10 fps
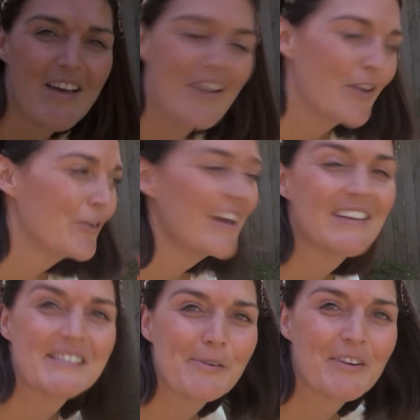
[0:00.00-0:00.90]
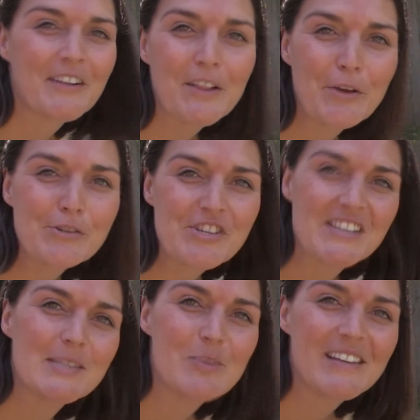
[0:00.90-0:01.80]
Okay, so our cloche
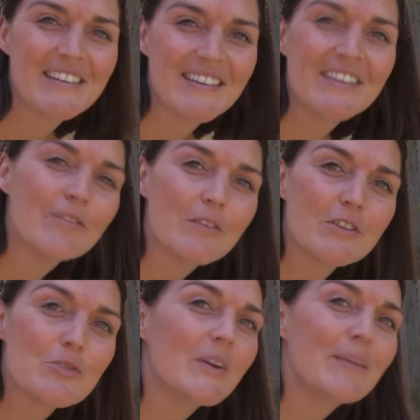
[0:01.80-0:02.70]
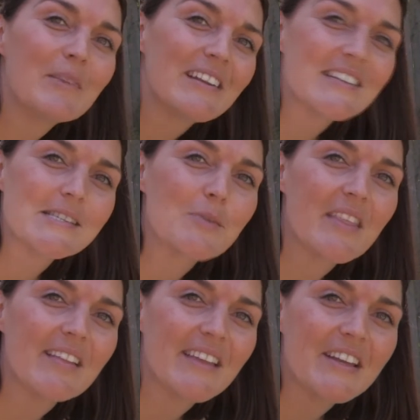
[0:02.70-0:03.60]
has been in for 20 minutes with
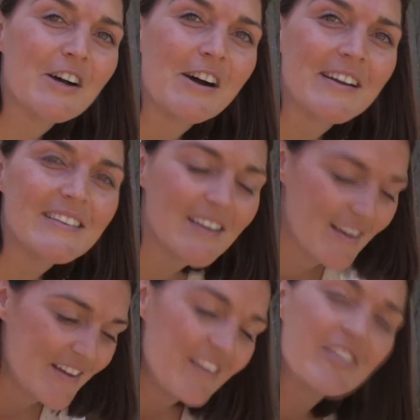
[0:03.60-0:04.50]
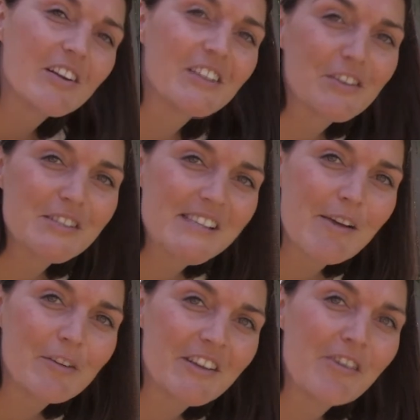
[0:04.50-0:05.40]
the lid on, with our little
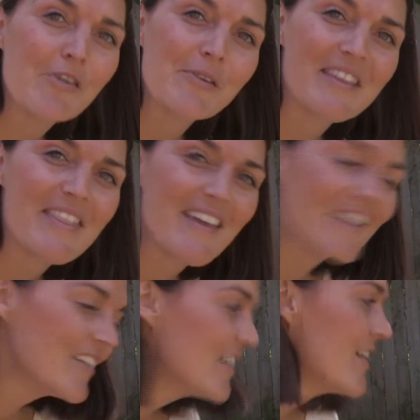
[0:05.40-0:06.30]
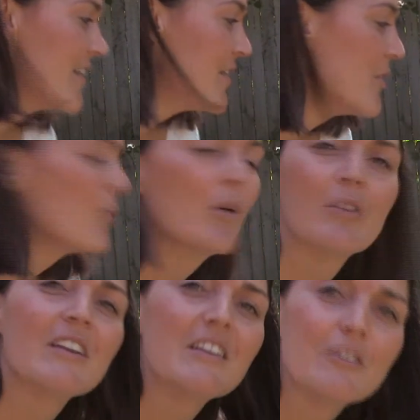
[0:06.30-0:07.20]
sourdough in there. What we're
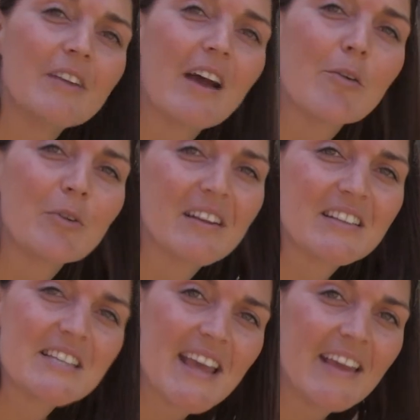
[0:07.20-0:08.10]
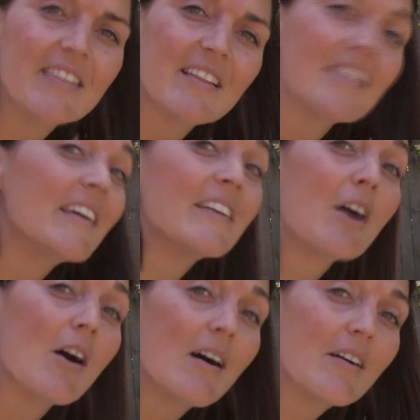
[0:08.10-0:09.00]
going to do now, we're going to take the lid
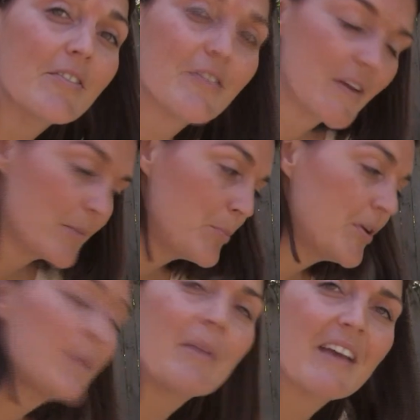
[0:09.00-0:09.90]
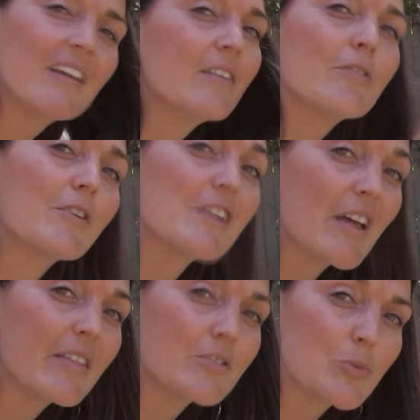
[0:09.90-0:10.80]
off, put it back in for
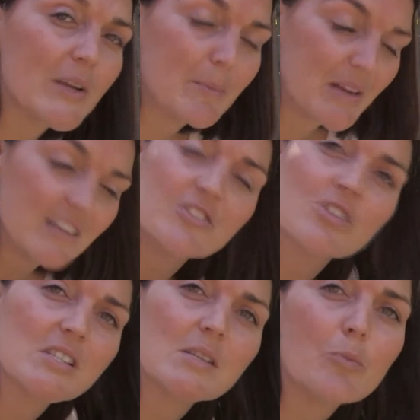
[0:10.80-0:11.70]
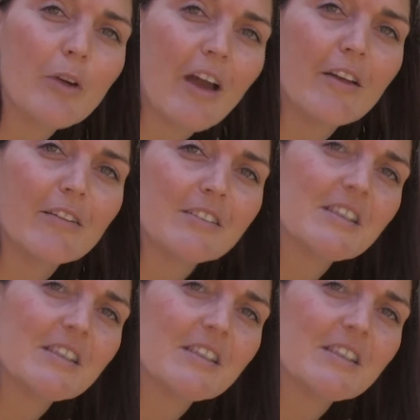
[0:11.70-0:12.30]
another 20 minutes just to brown